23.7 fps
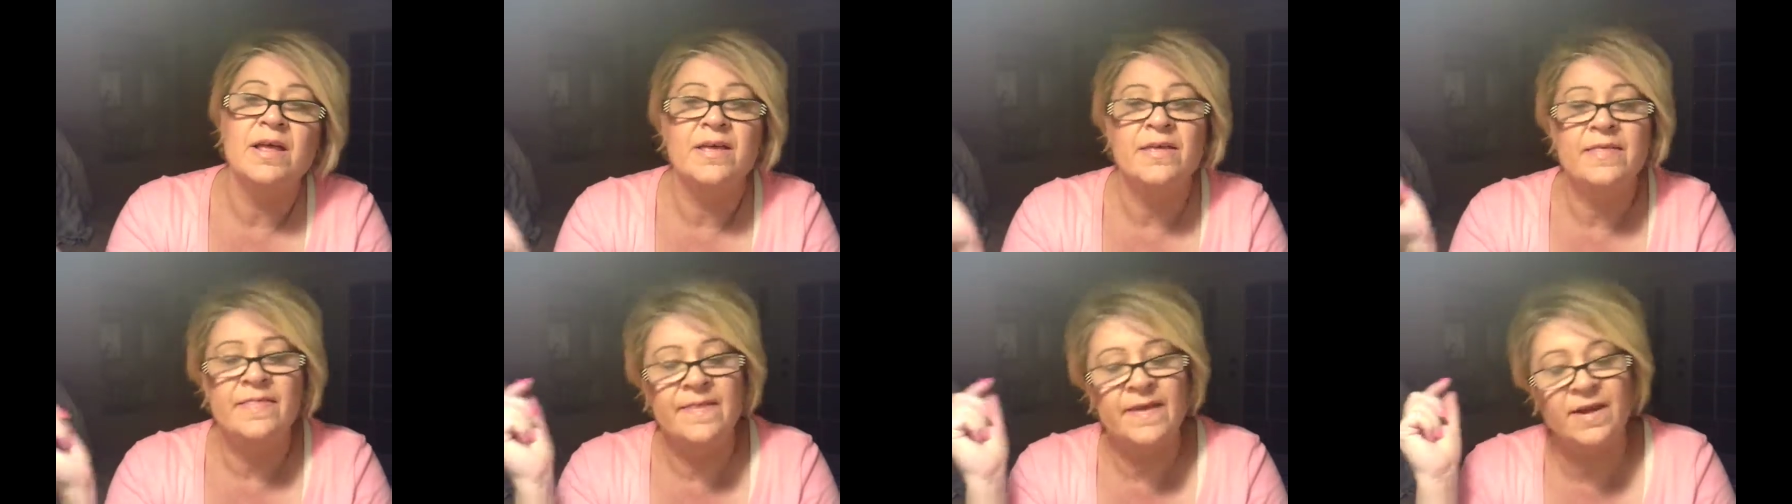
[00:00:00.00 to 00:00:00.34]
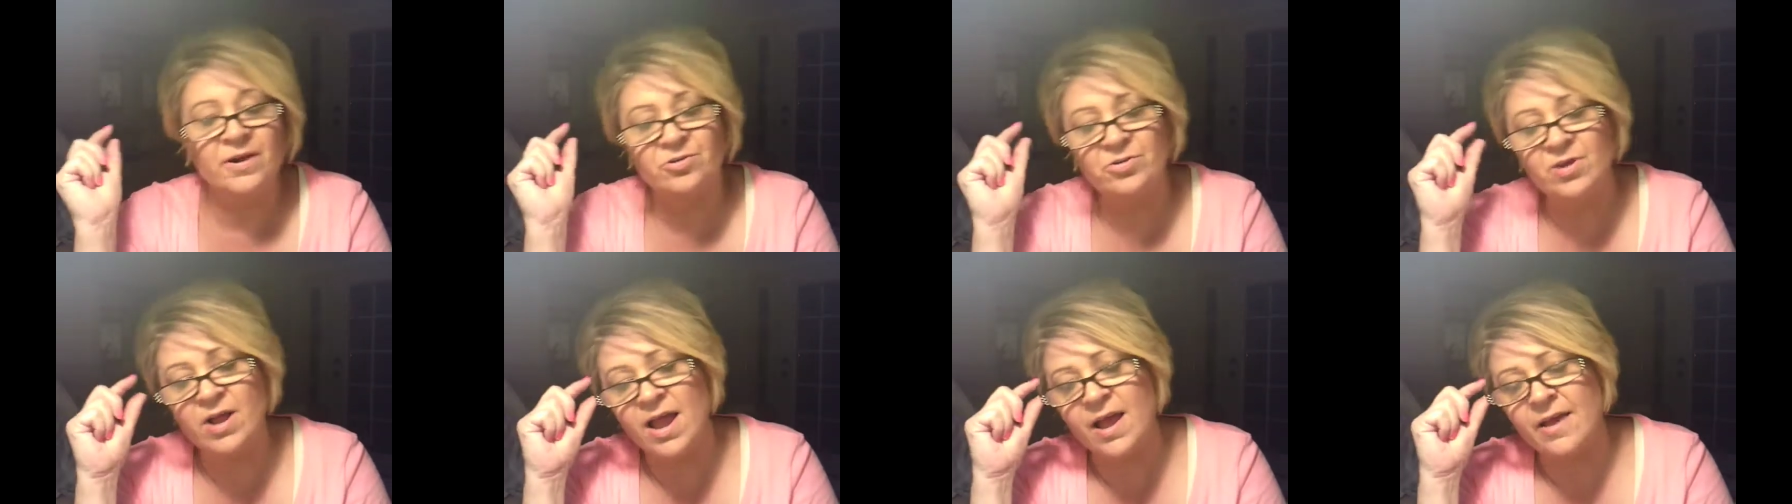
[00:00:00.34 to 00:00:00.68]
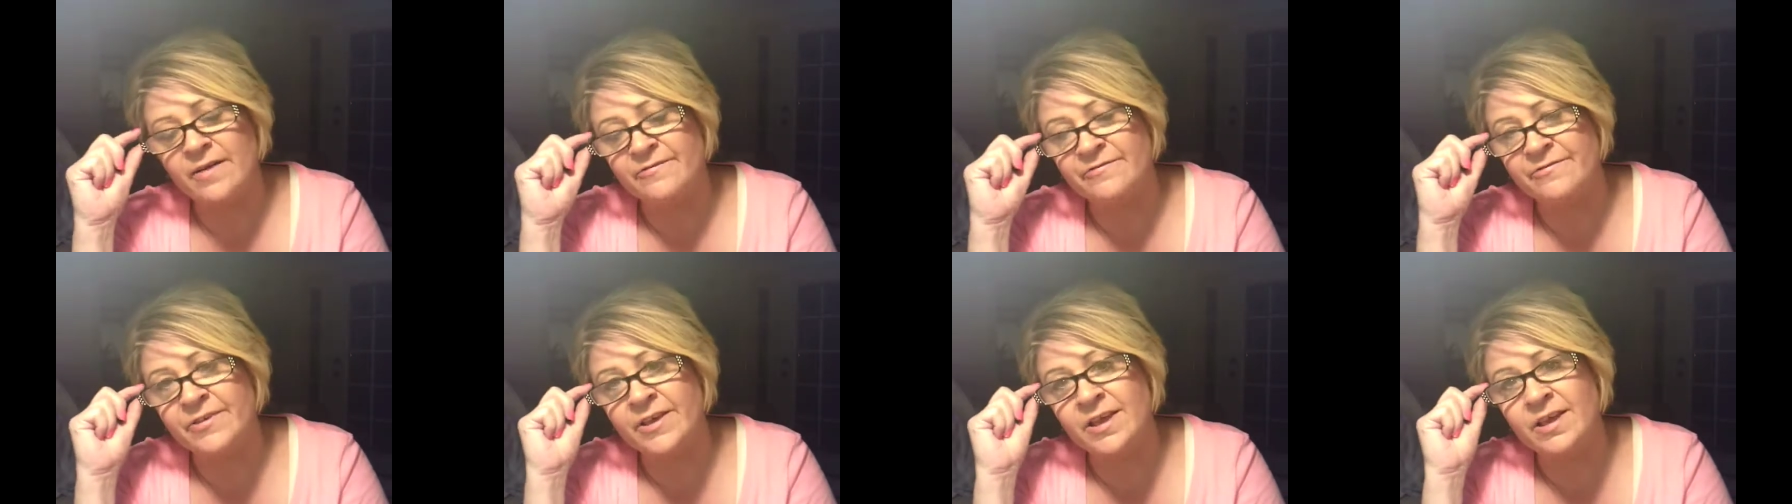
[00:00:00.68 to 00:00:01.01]
They're
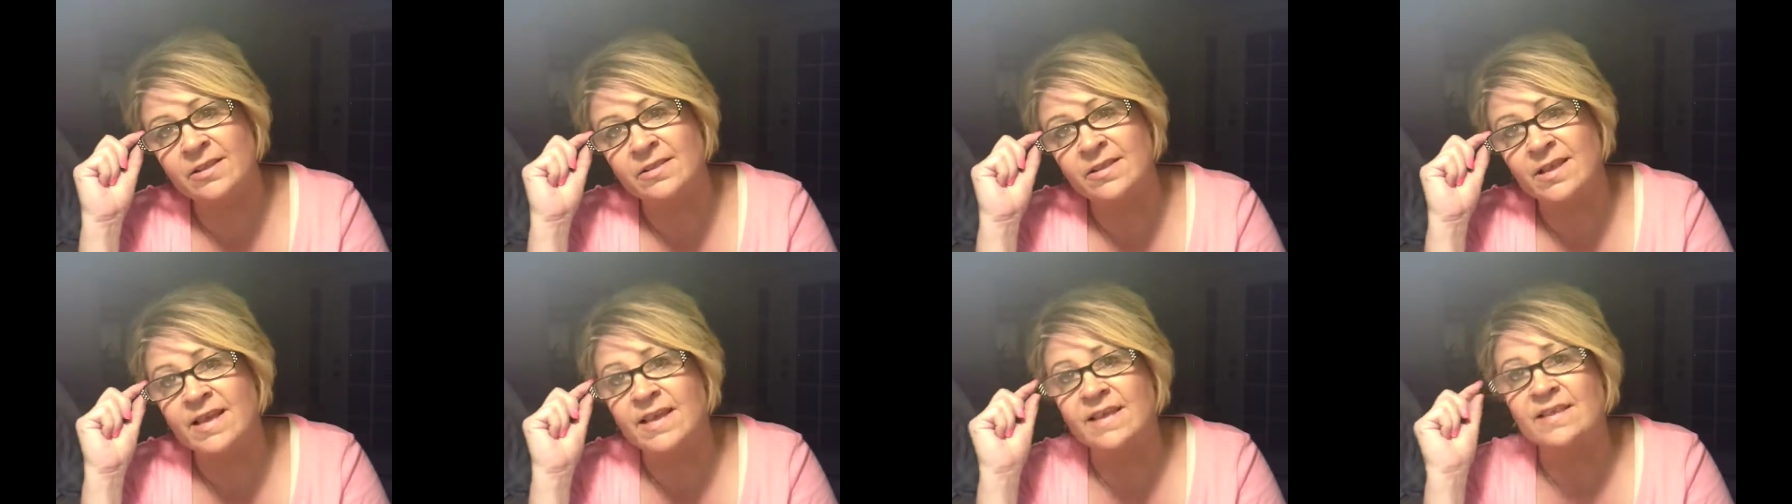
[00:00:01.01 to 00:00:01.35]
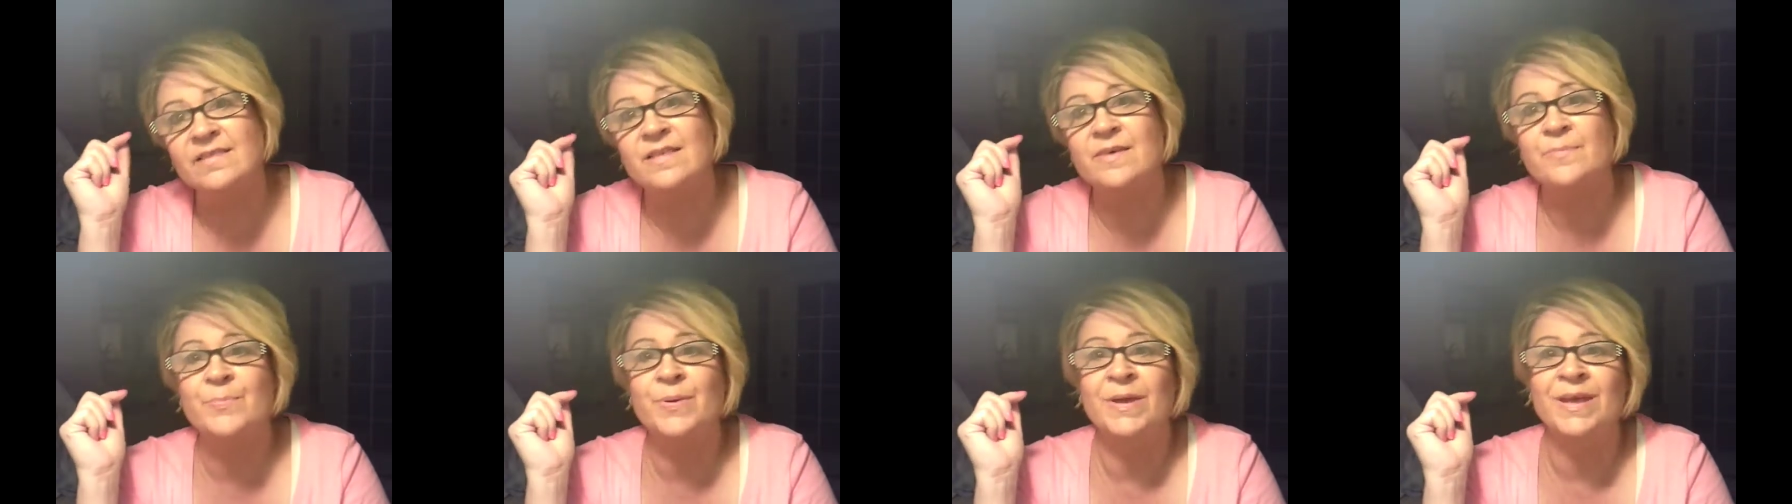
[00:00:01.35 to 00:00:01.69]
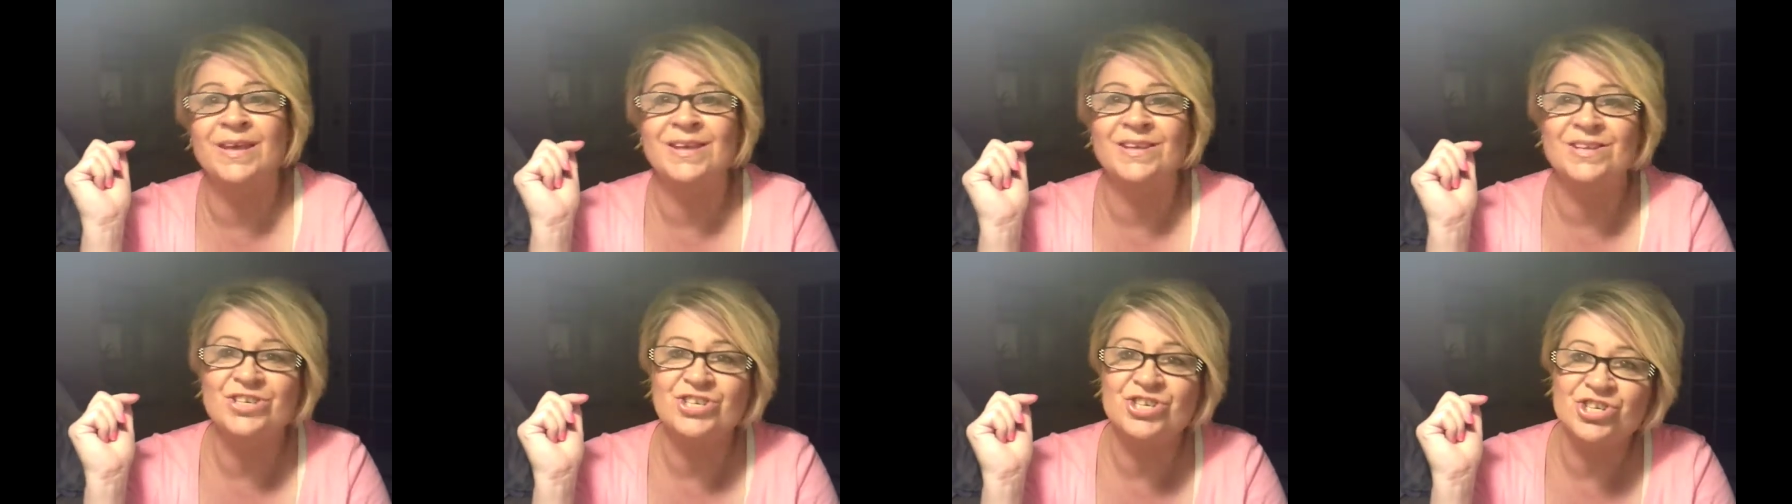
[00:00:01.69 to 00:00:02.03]
not feeling the
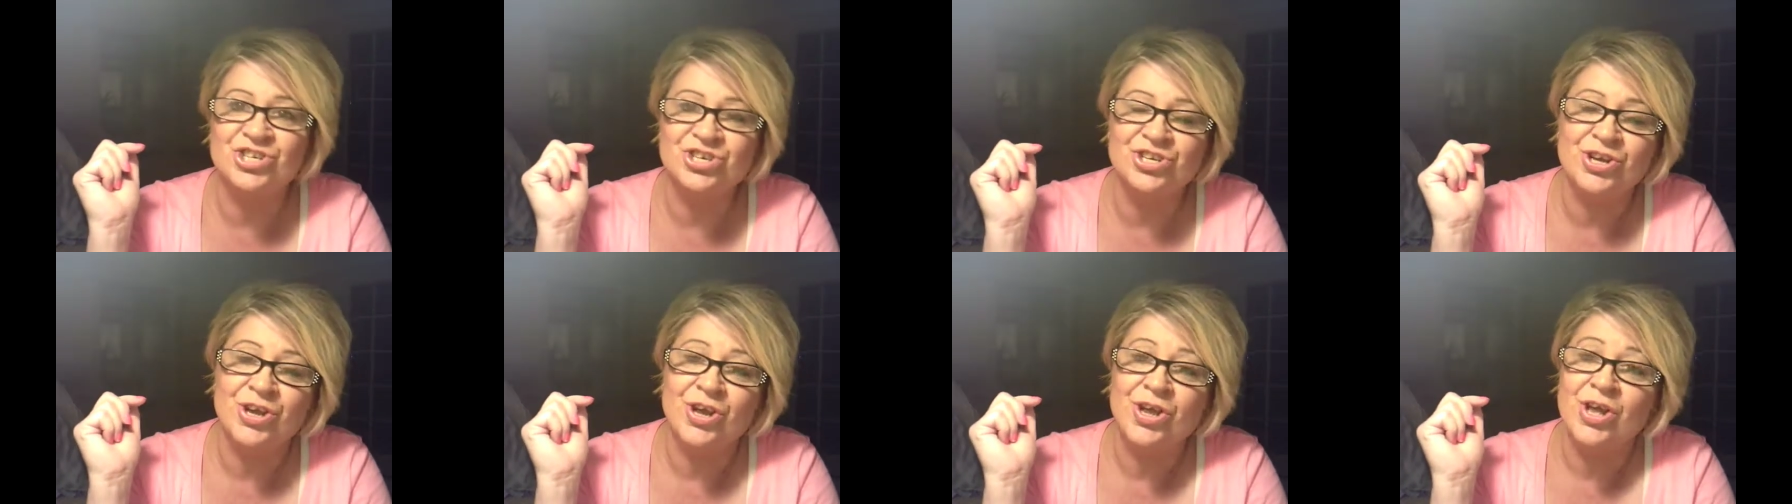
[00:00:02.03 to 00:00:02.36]
pinch.